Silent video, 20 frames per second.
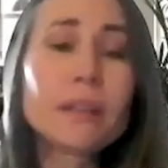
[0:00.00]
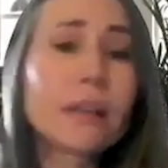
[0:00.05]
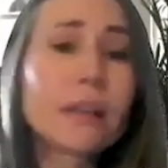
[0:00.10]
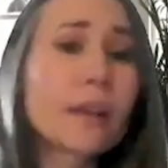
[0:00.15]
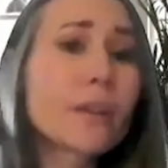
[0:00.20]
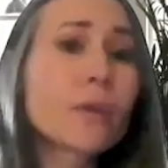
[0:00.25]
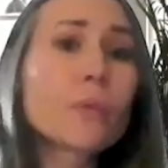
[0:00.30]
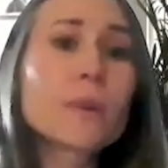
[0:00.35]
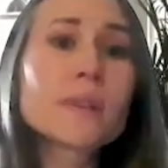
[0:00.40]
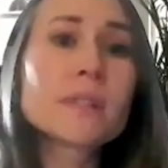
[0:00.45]

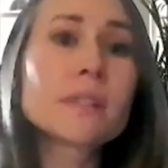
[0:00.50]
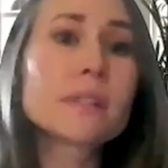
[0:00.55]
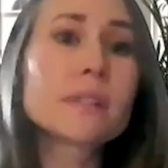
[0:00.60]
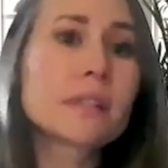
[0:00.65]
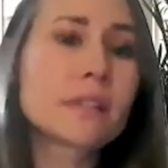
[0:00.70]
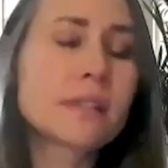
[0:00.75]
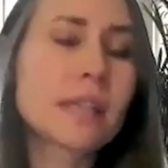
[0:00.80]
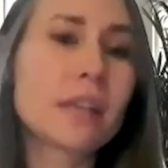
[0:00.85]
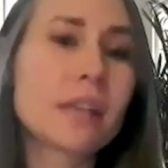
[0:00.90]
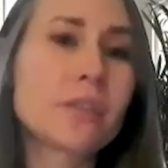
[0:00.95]
Now, that
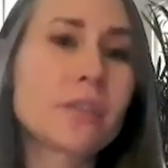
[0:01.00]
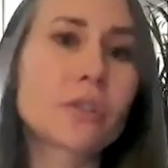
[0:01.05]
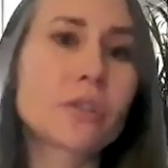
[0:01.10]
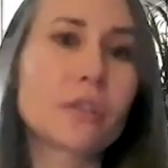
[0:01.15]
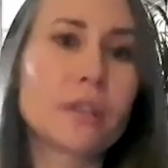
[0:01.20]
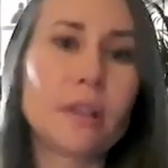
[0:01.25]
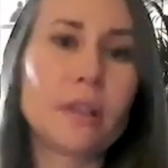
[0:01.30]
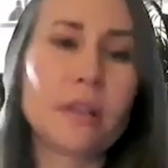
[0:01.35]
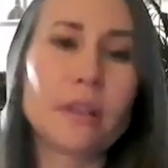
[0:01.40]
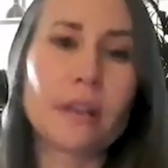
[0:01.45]
wasn't
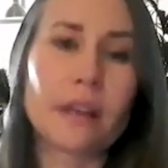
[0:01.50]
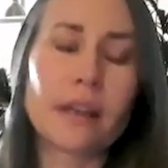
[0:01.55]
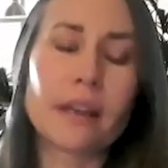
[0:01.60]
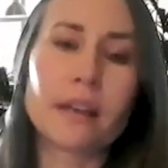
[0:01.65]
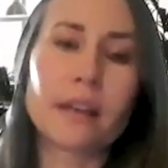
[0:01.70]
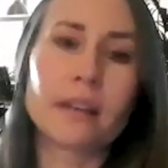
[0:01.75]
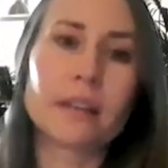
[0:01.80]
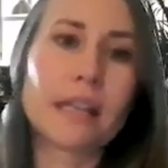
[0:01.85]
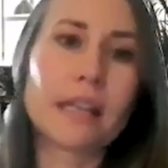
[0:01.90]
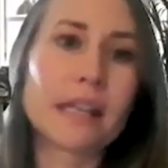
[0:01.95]
intentionally uh,
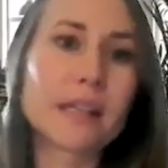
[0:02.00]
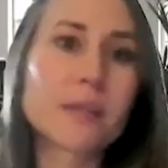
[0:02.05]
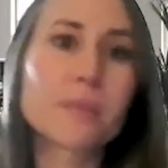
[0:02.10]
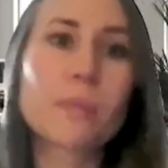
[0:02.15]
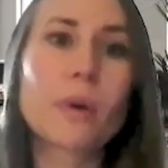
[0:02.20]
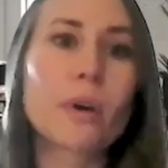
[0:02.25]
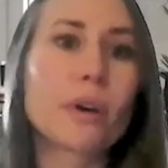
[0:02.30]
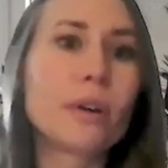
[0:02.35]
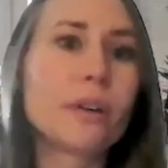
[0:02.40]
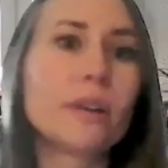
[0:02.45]

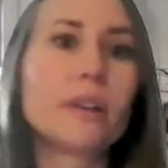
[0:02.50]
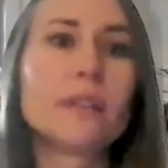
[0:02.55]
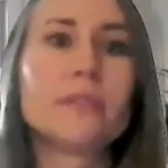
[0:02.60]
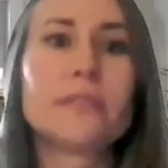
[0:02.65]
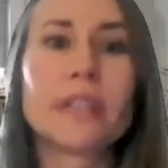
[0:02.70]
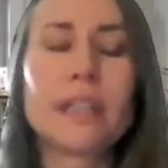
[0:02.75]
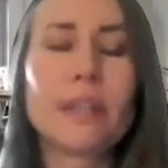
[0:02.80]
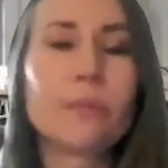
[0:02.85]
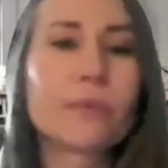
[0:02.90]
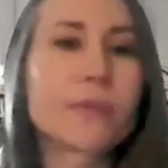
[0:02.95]
as part
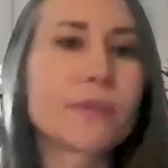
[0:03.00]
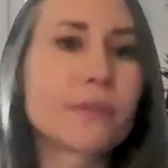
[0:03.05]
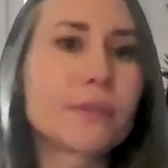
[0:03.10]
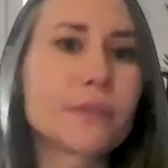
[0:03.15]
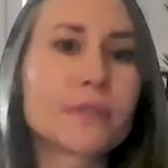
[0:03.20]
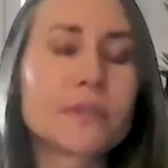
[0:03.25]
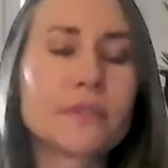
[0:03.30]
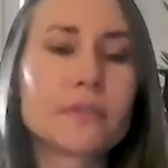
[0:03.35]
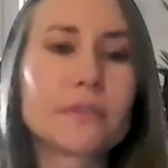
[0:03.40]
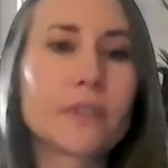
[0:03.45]
of any
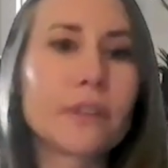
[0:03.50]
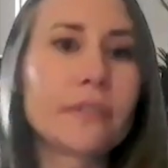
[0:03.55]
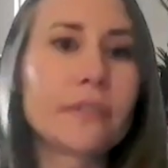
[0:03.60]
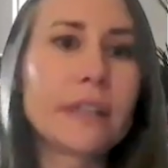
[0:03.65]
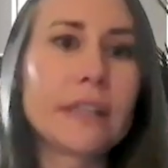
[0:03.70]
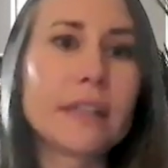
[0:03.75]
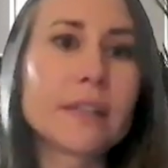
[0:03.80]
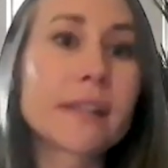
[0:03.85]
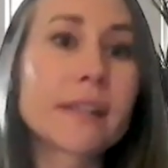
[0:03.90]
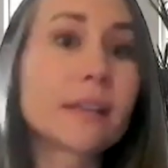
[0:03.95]
result of,
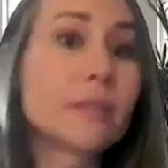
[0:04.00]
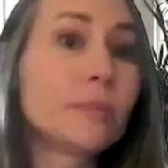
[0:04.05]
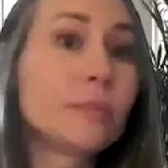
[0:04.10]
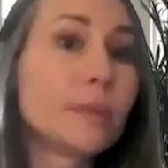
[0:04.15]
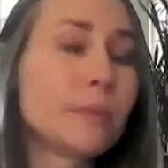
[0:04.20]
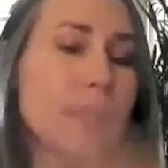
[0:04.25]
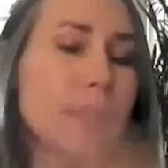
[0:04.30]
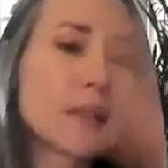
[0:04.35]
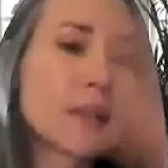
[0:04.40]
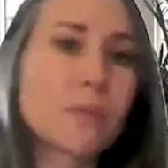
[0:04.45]
of any
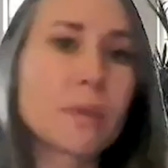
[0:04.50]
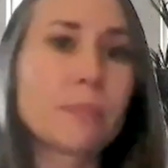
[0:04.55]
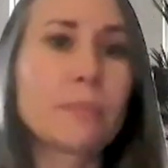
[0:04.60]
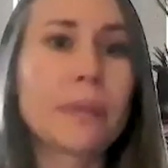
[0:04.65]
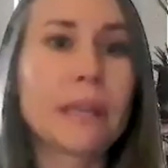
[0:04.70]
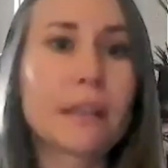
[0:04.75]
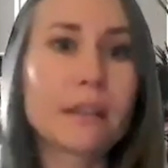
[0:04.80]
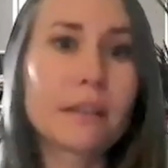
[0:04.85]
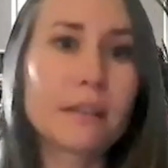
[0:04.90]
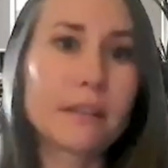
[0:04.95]
settlement because we
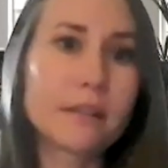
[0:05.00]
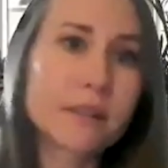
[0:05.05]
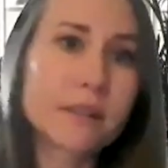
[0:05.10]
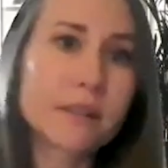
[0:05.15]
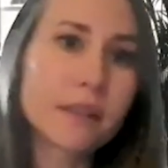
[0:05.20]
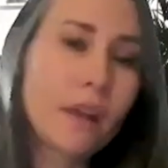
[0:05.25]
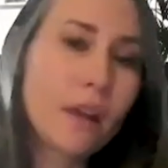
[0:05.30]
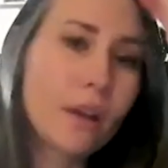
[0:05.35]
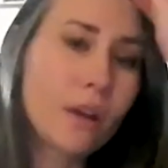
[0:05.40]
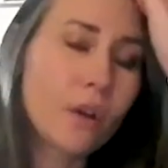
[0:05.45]
picked
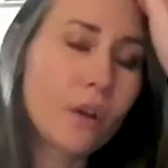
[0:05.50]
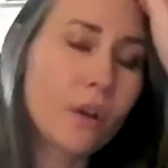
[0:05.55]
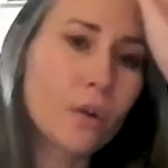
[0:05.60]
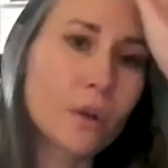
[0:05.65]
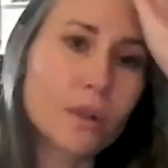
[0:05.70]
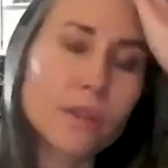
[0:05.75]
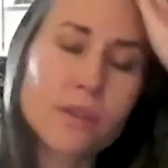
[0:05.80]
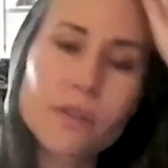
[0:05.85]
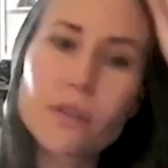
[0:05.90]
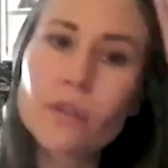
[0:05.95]
these
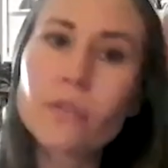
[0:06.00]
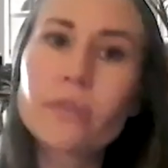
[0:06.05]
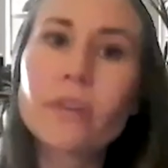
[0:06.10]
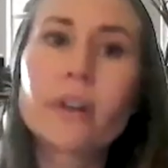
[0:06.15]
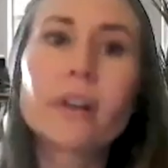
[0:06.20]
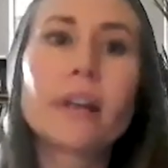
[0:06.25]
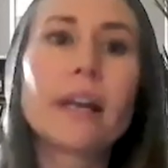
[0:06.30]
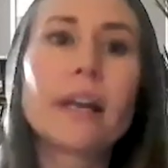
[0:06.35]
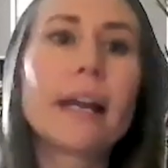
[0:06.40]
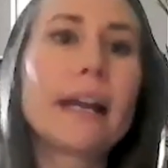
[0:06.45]
cohorts so
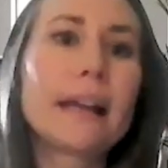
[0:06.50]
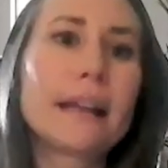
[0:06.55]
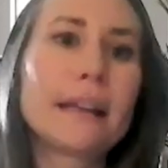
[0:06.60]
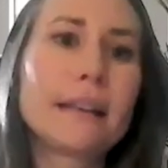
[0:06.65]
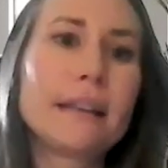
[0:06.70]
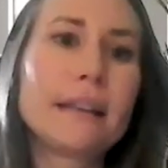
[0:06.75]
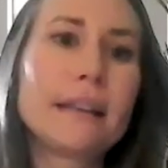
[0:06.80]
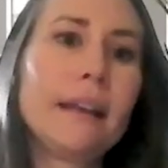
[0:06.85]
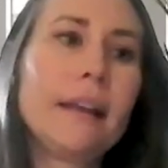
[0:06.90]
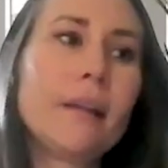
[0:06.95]
far
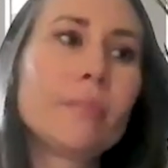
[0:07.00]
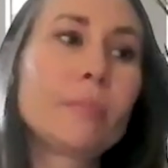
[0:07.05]
ahead,